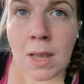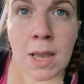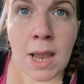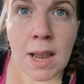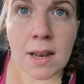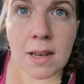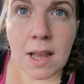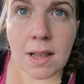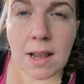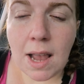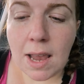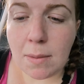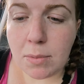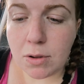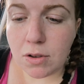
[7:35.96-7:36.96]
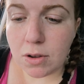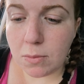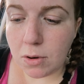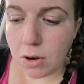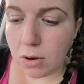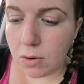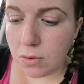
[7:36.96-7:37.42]
and I bought some
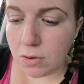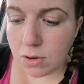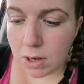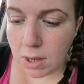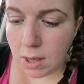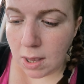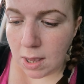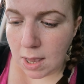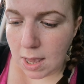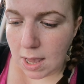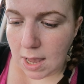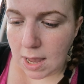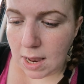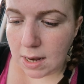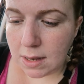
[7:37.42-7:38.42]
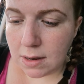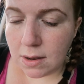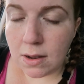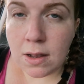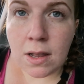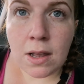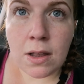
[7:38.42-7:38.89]
clothes, and
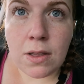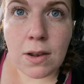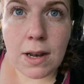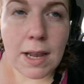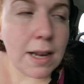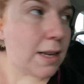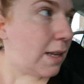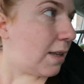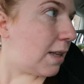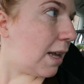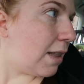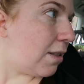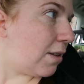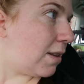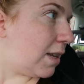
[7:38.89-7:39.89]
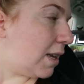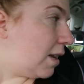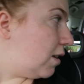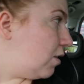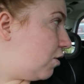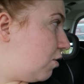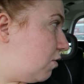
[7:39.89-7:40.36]
the ladies at the
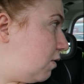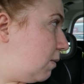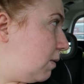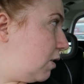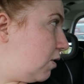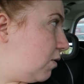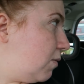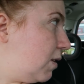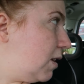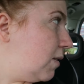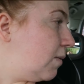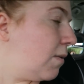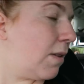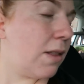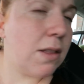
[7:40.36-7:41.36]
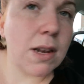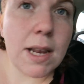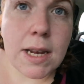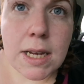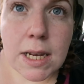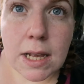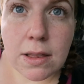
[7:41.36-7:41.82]
till, just wait a minute, Owen. The
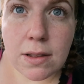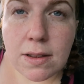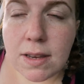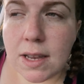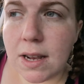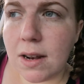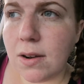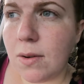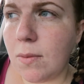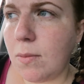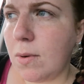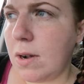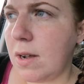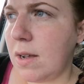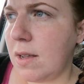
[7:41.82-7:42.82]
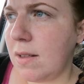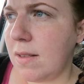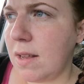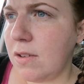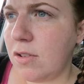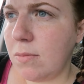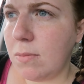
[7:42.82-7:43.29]
lady at the till
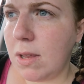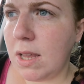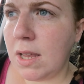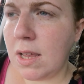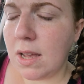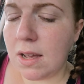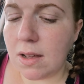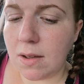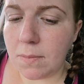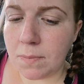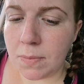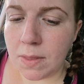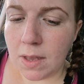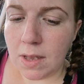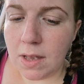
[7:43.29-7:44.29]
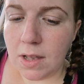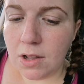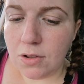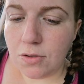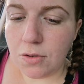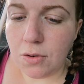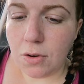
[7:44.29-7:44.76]
said to me
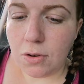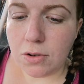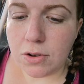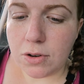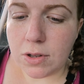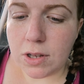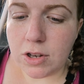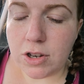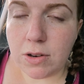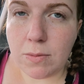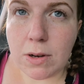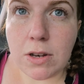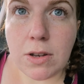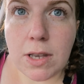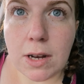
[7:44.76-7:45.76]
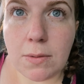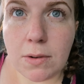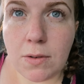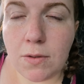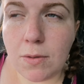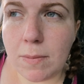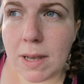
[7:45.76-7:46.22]
to hold on, and she went to get one
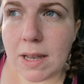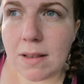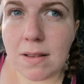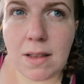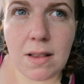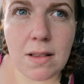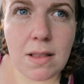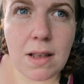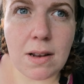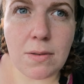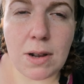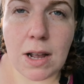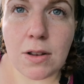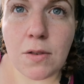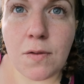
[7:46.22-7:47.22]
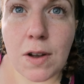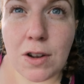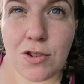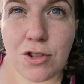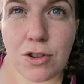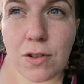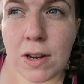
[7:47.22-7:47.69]
of the magazines that had a
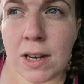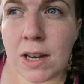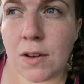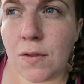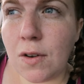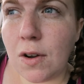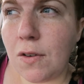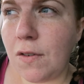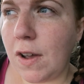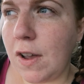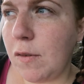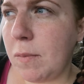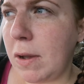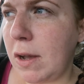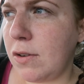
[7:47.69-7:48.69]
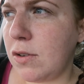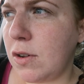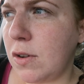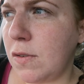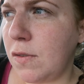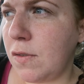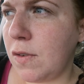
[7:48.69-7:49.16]
voucher in it for £5
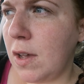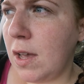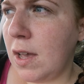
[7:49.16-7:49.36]
off